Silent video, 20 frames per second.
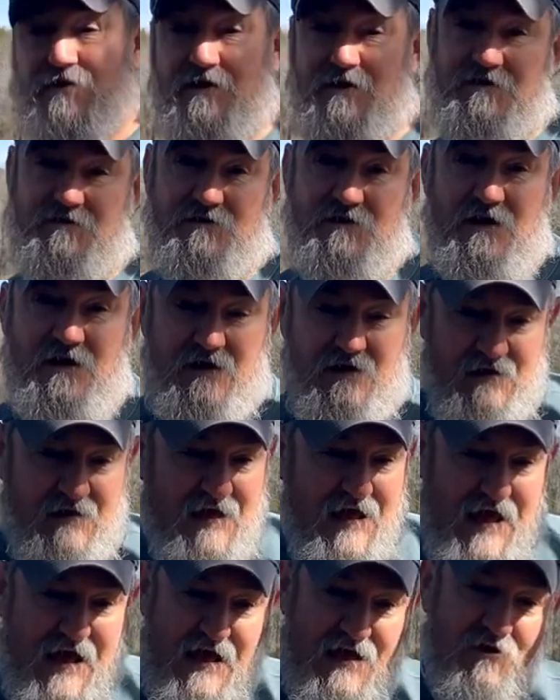trees.
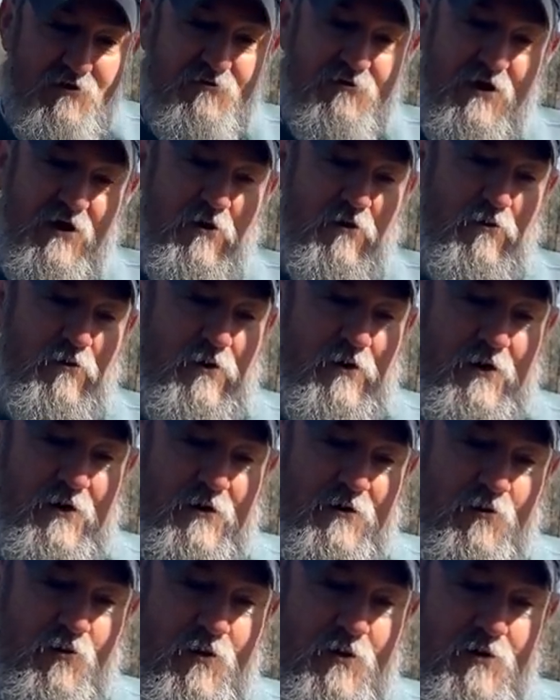I don't know.
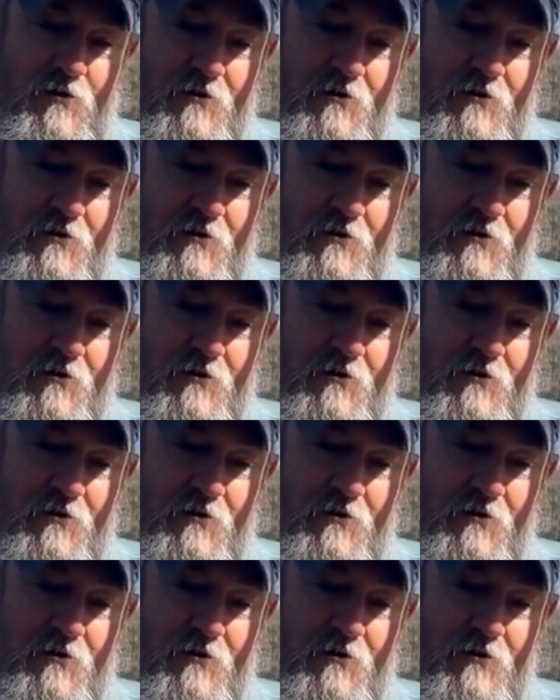We're